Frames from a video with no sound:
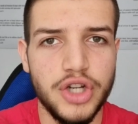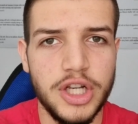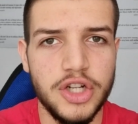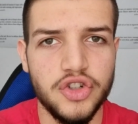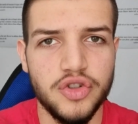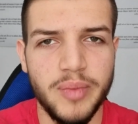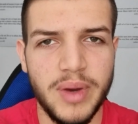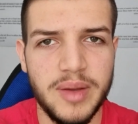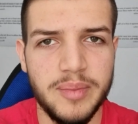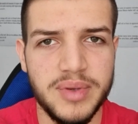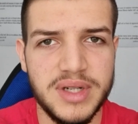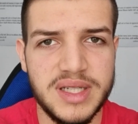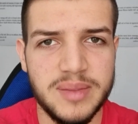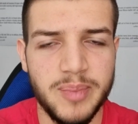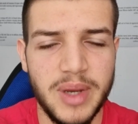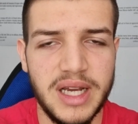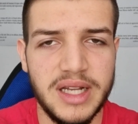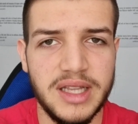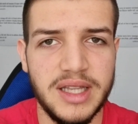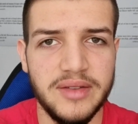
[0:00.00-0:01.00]
changed my
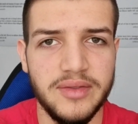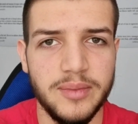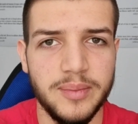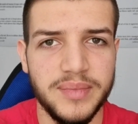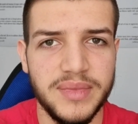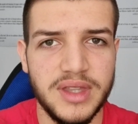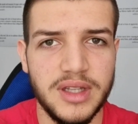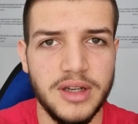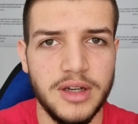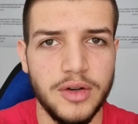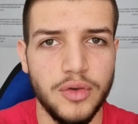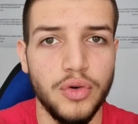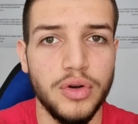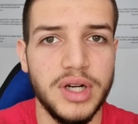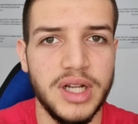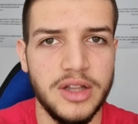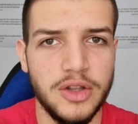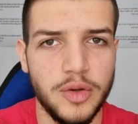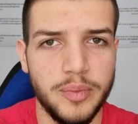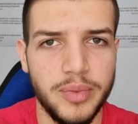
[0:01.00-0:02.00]
perspective
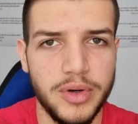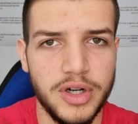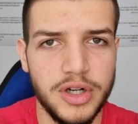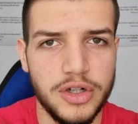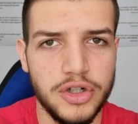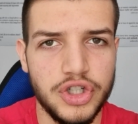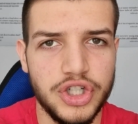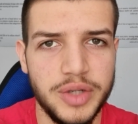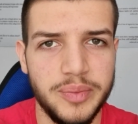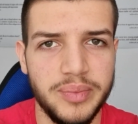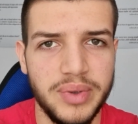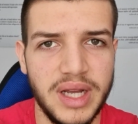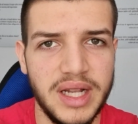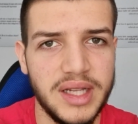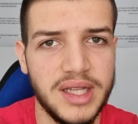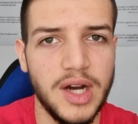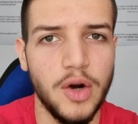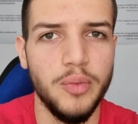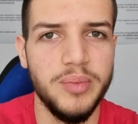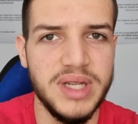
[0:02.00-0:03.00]
on entrepreneurship
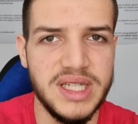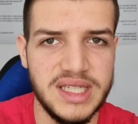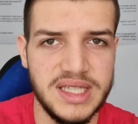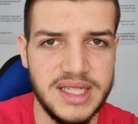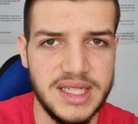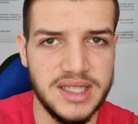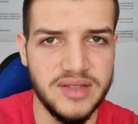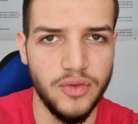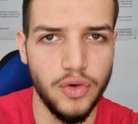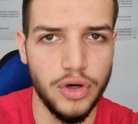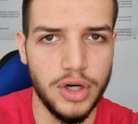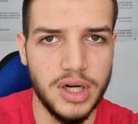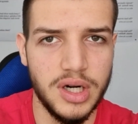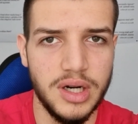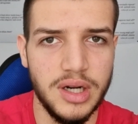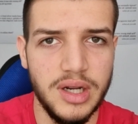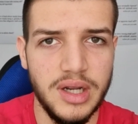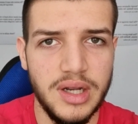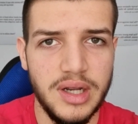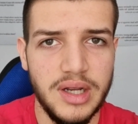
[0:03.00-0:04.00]
and how businesses
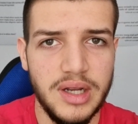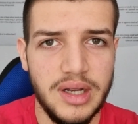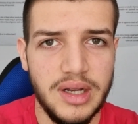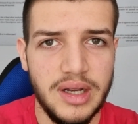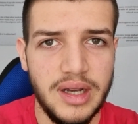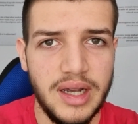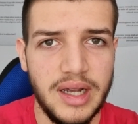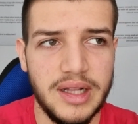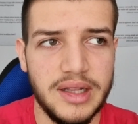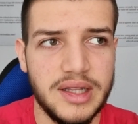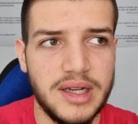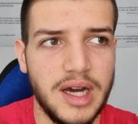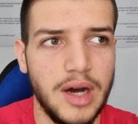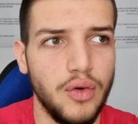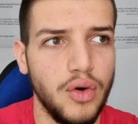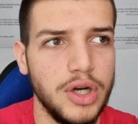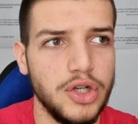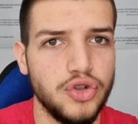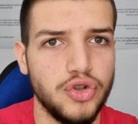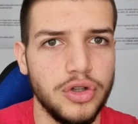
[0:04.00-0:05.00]
work and
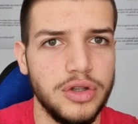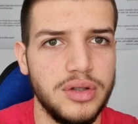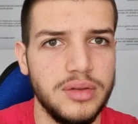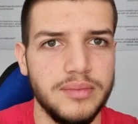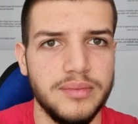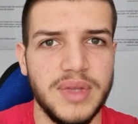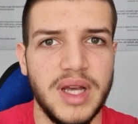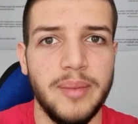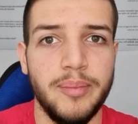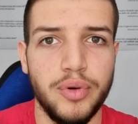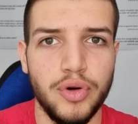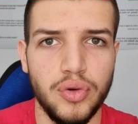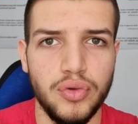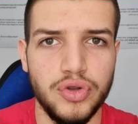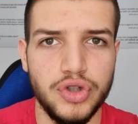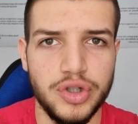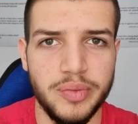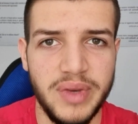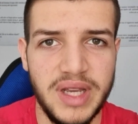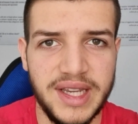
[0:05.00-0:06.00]
how I should
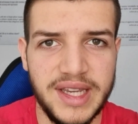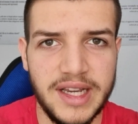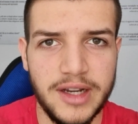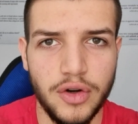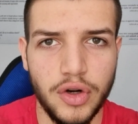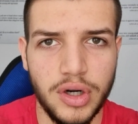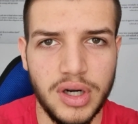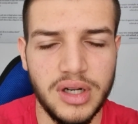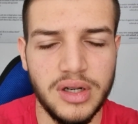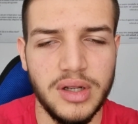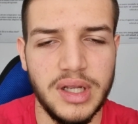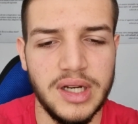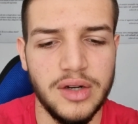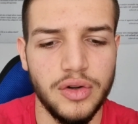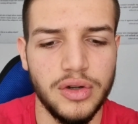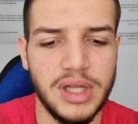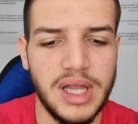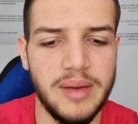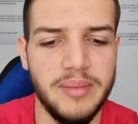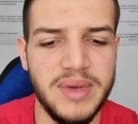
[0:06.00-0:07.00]
approach making
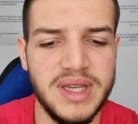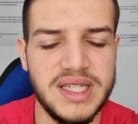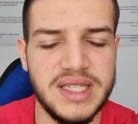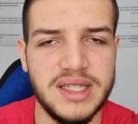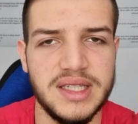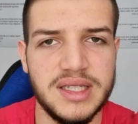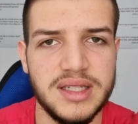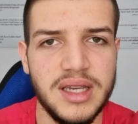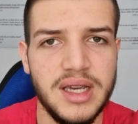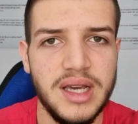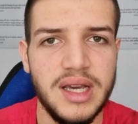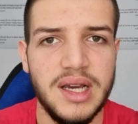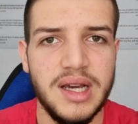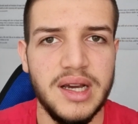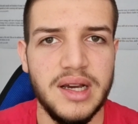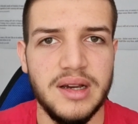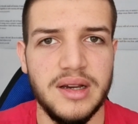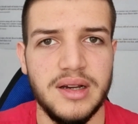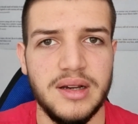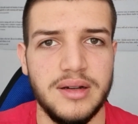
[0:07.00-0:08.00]
an online business.
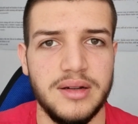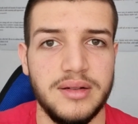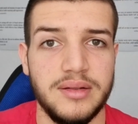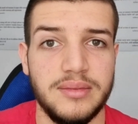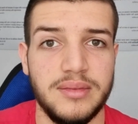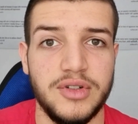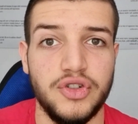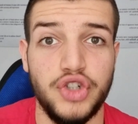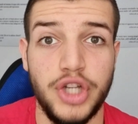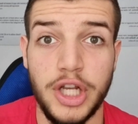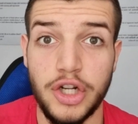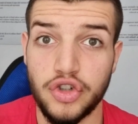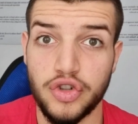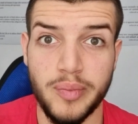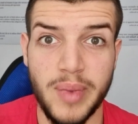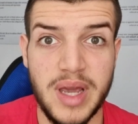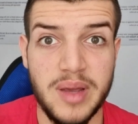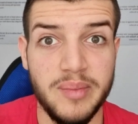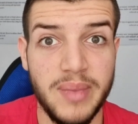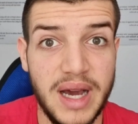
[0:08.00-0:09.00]

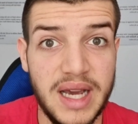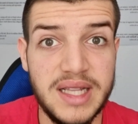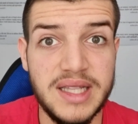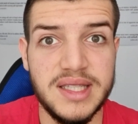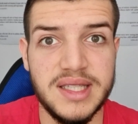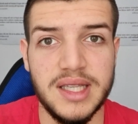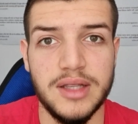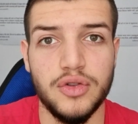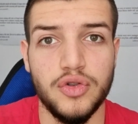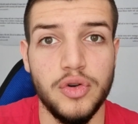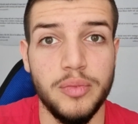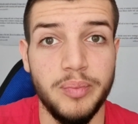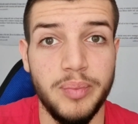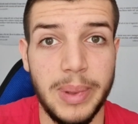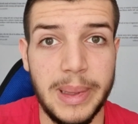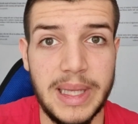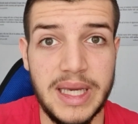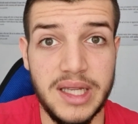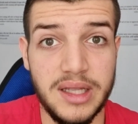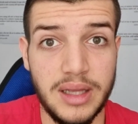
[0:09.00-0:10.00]
Changed my mindset
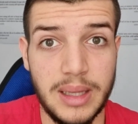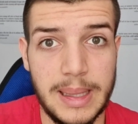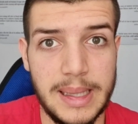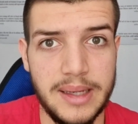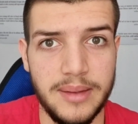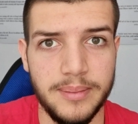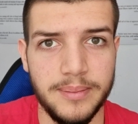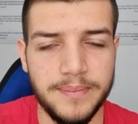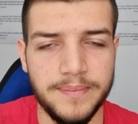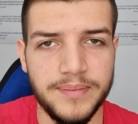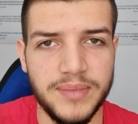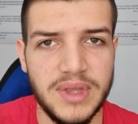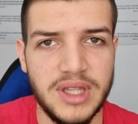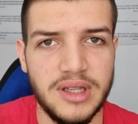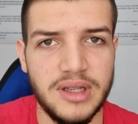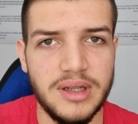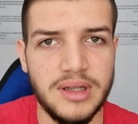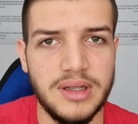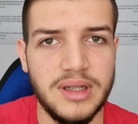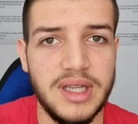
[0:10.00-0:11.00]
completely,
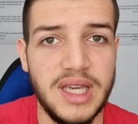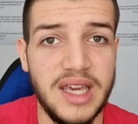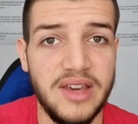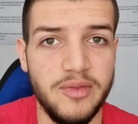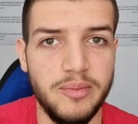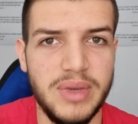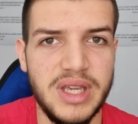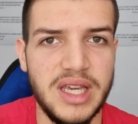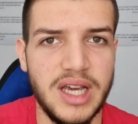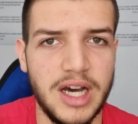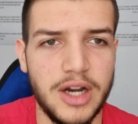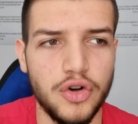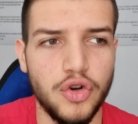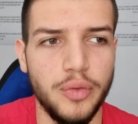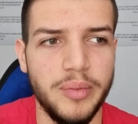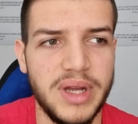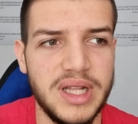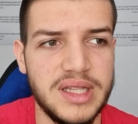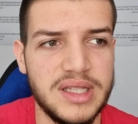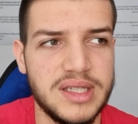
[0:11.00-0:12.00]
gave me
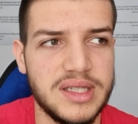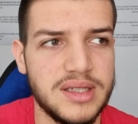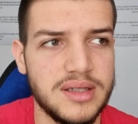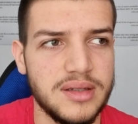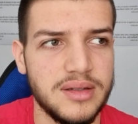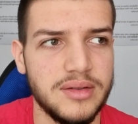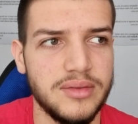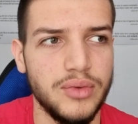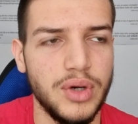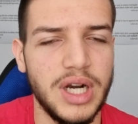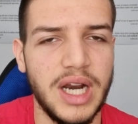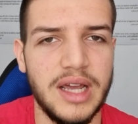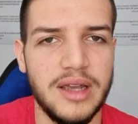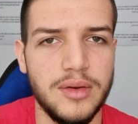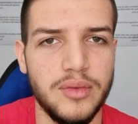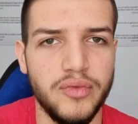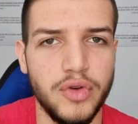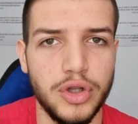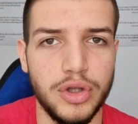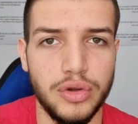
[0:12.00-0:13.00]
arguments when
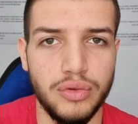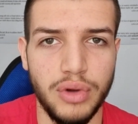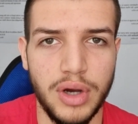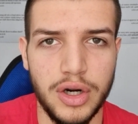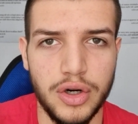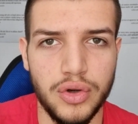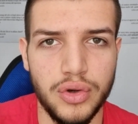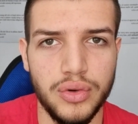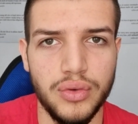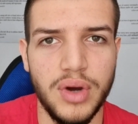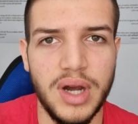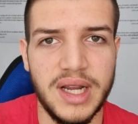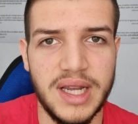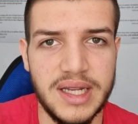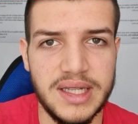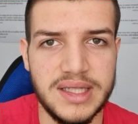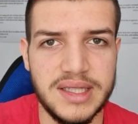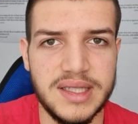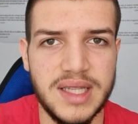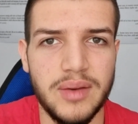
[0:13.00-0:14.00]
I wanted to argue
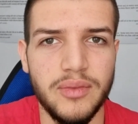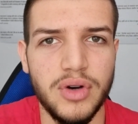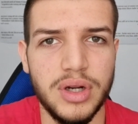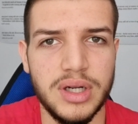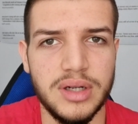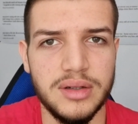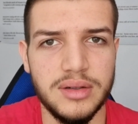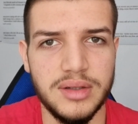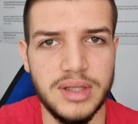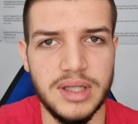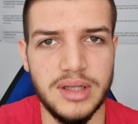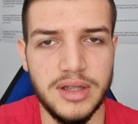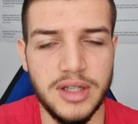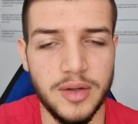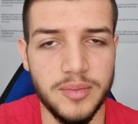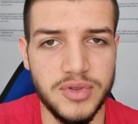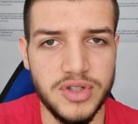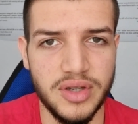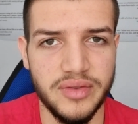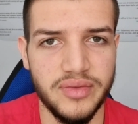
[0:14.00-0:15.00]
against someone in
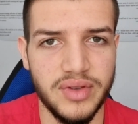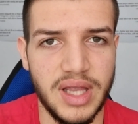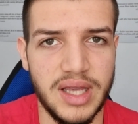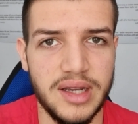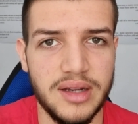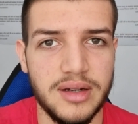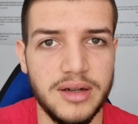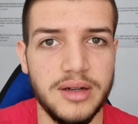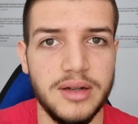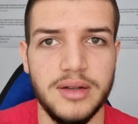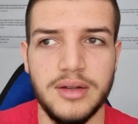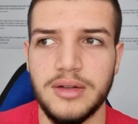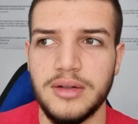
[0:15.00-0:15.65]
terms of, like,